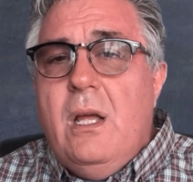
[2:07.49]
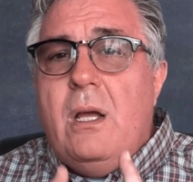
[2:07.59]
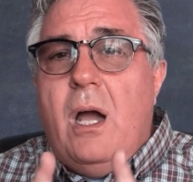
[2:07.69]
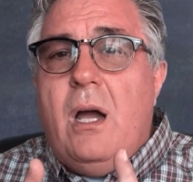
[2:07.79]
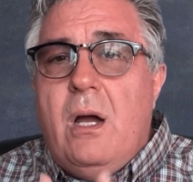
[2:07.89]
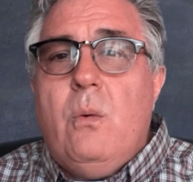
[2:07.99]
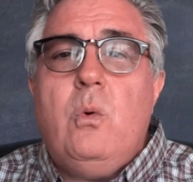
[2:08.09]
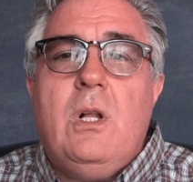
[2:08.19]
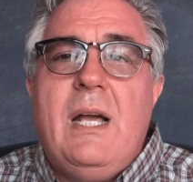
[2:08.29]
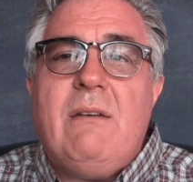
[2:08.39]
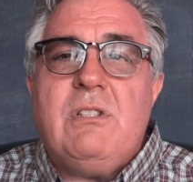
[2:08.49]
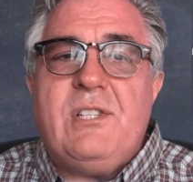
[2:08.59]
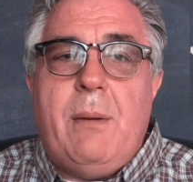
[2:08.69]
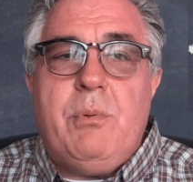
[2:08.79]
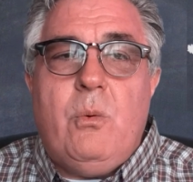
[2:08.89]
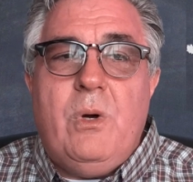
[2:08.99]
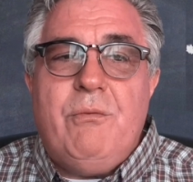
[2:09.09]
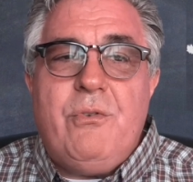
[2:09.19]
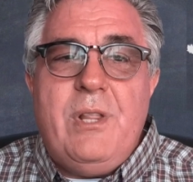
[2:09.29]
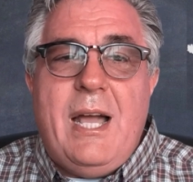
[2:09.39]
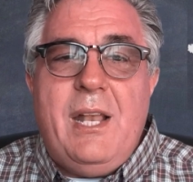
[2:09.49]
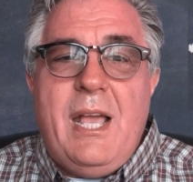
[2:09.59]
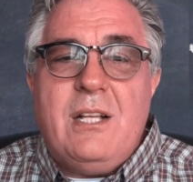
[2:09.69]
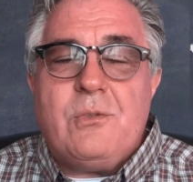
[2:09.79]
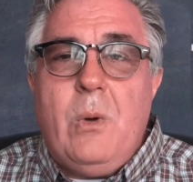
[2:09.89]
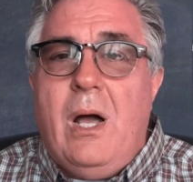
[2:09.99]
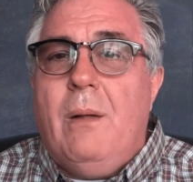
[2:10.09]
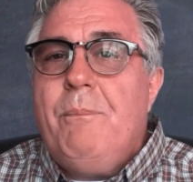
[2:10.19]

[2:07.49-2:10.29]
we'll have a separate one for that as well.